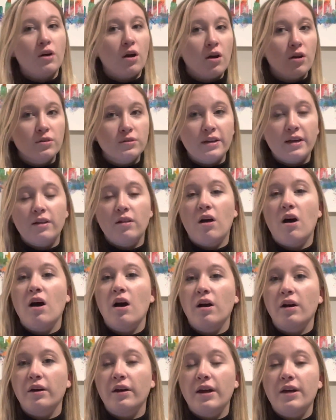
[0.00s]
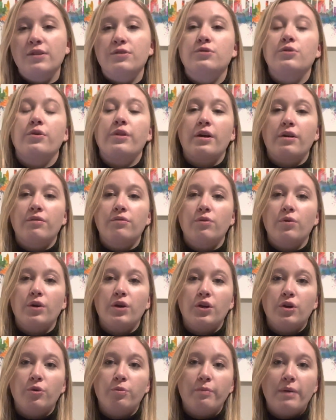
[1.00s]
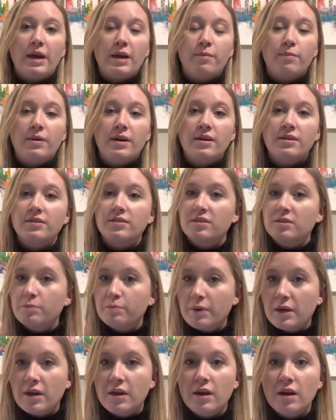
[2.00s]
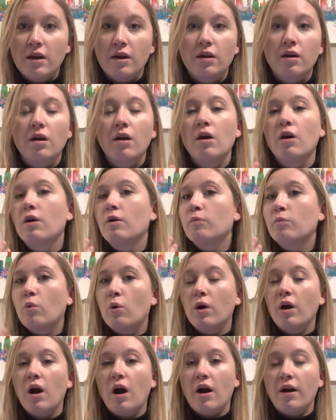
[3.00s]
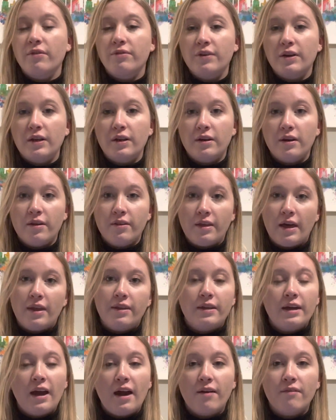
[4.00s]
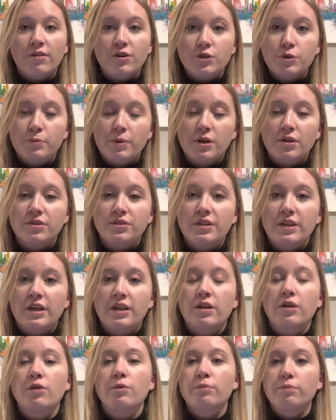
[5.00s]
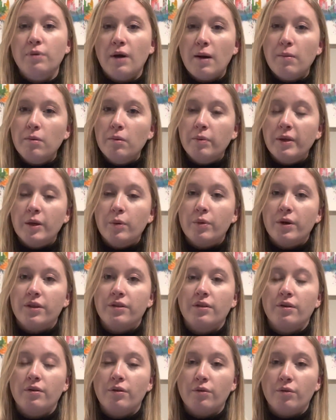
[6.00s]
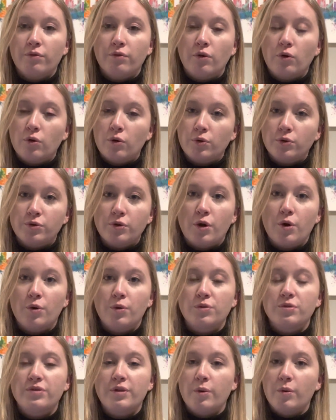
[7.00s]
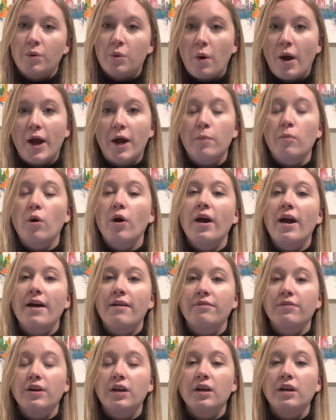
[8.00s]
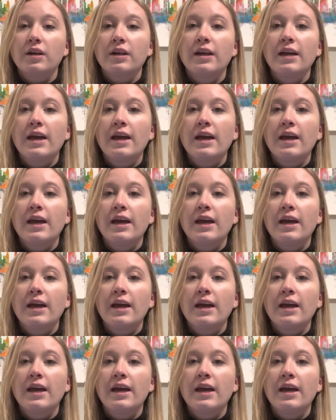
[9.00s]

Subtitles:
all day long, and so therefore you may be speaking more often than the average person, probably with vocal tones that require more effort.